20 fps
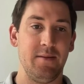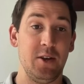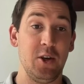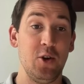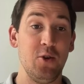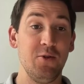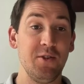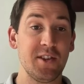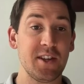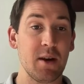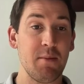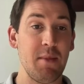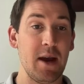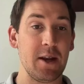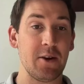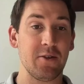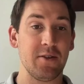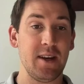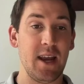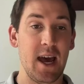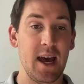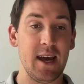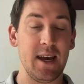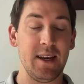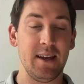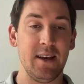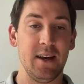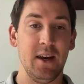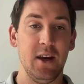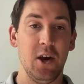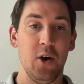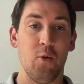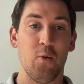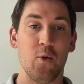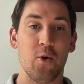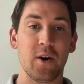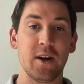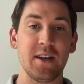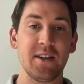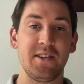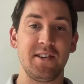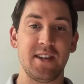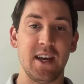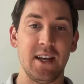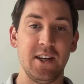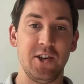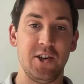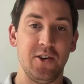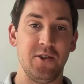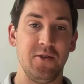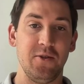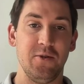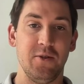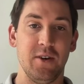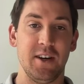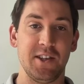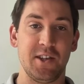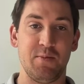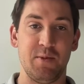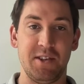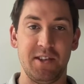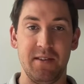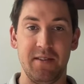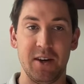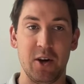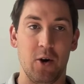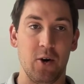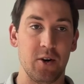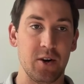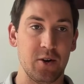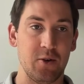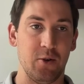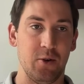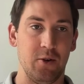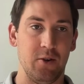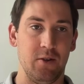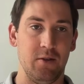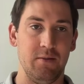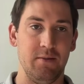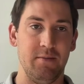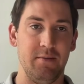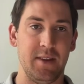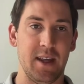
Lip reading: News Commander Ned, we're gonna send you a specific article